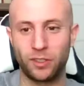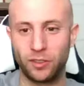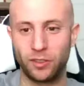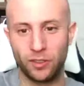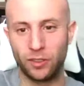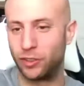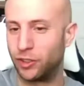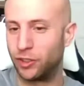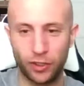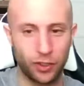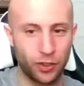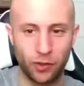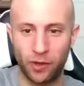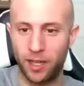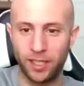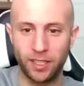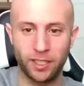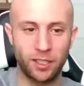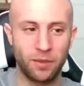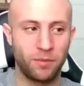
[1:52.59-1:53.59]
They're just
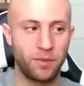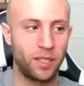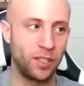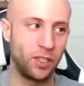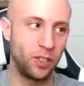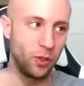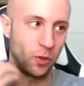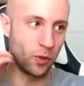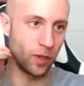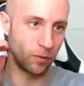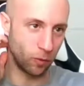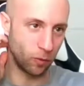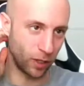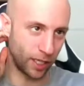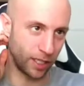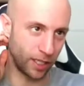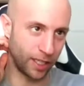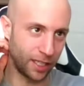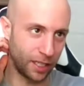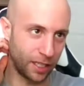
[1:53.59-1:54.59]
trying something new. And what I
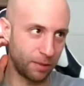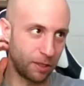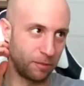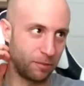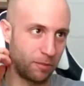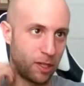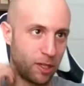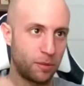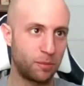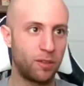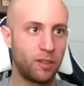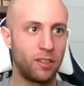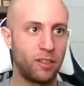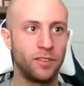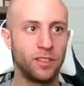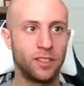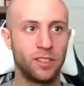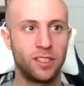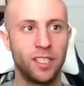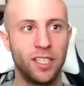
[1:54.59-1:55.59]
like about Bobrov
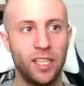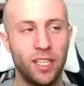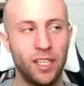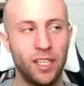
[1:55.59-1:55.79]
is